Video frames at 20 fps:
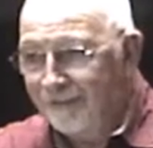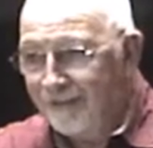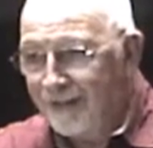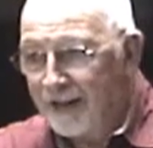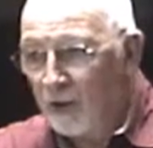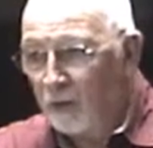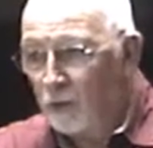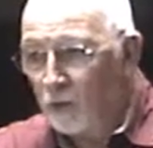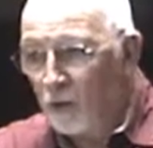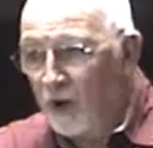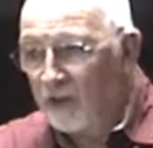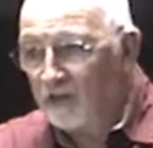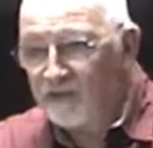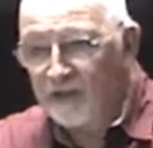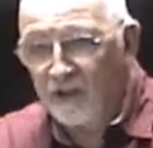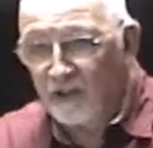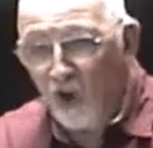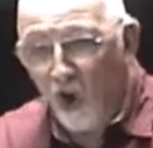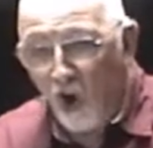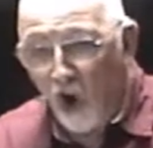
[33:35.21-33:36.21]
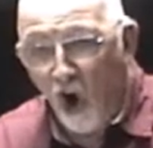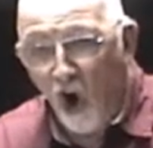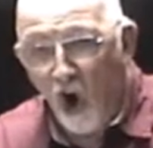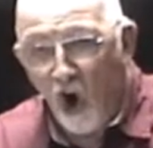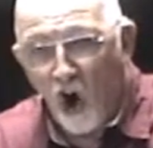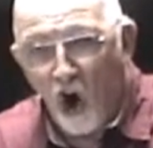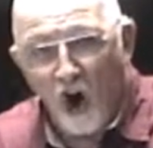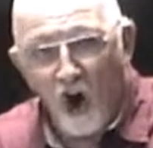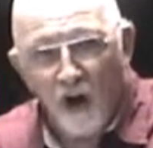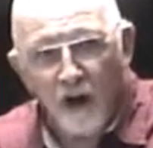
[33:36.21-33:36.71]
It wasn't
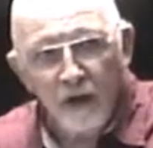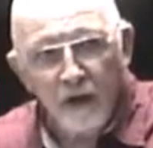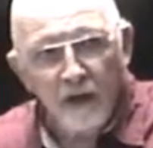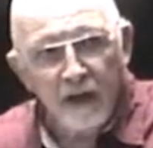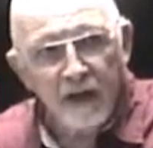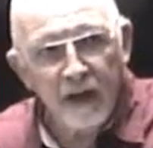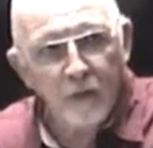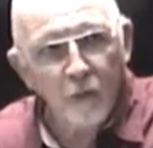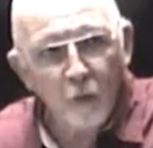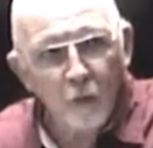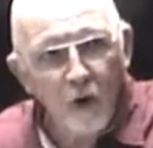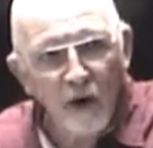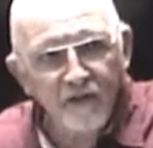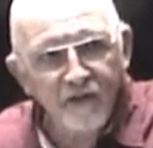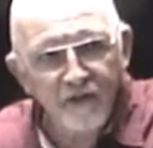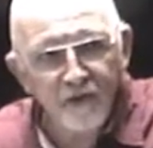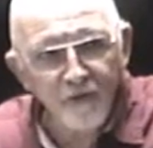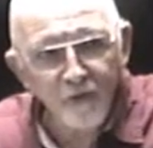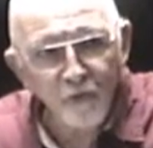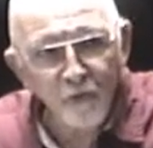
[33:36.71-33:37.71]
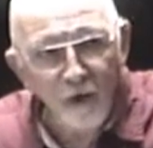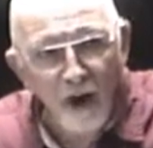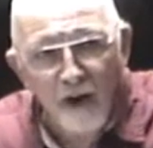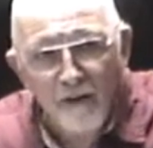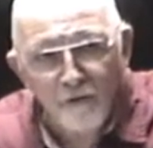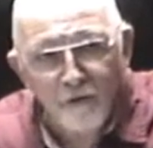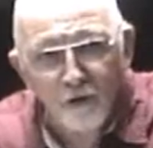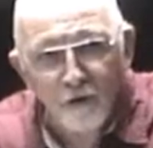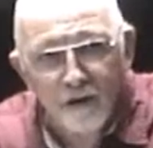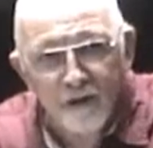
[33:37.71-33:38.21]
awe, it wasn't
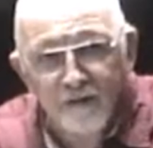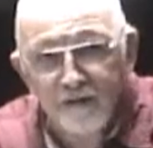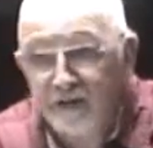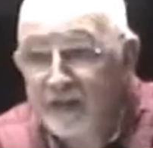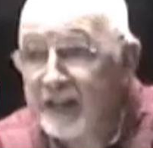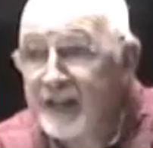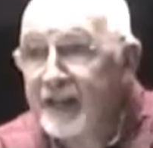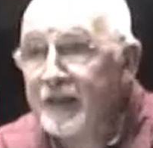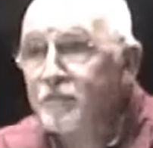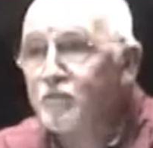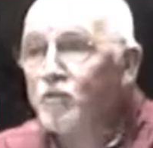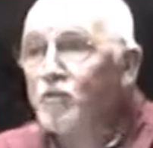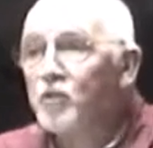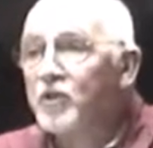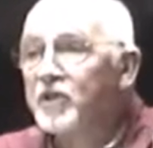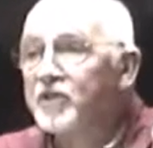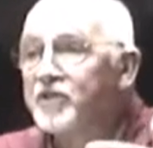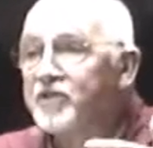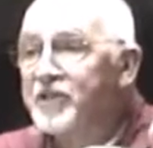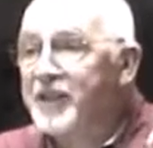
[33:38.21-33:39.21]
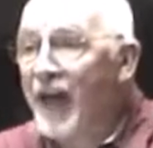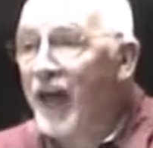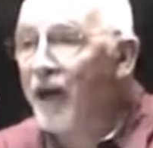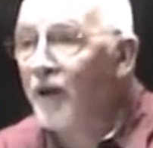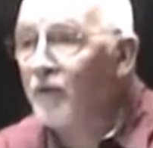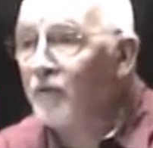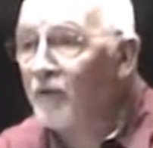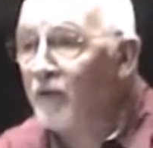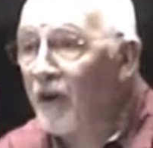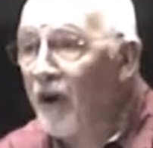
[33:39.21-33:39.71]
reverence, it was
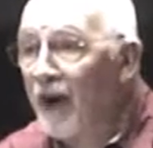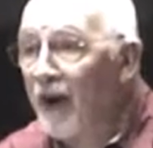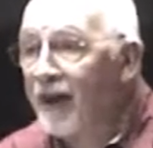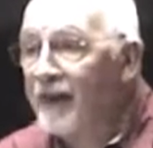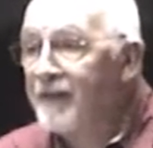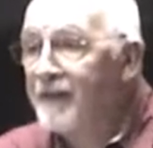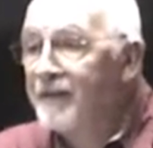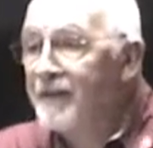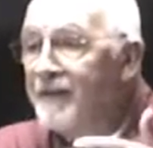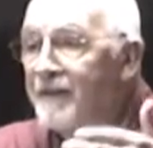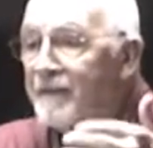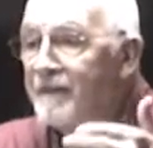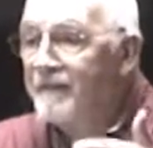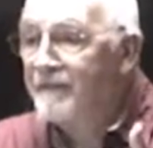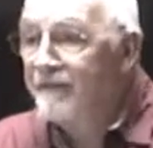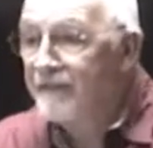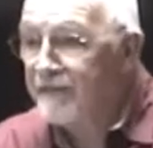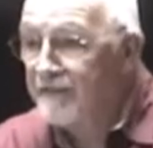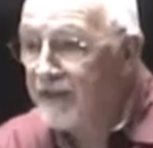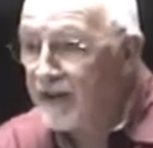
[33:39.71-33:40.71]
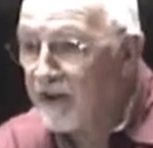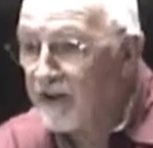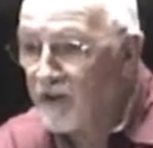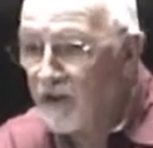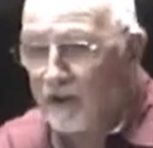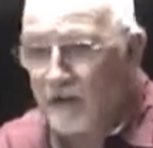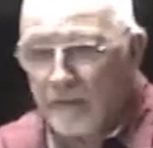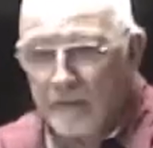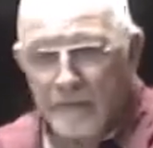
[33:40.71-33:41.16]
downright fear.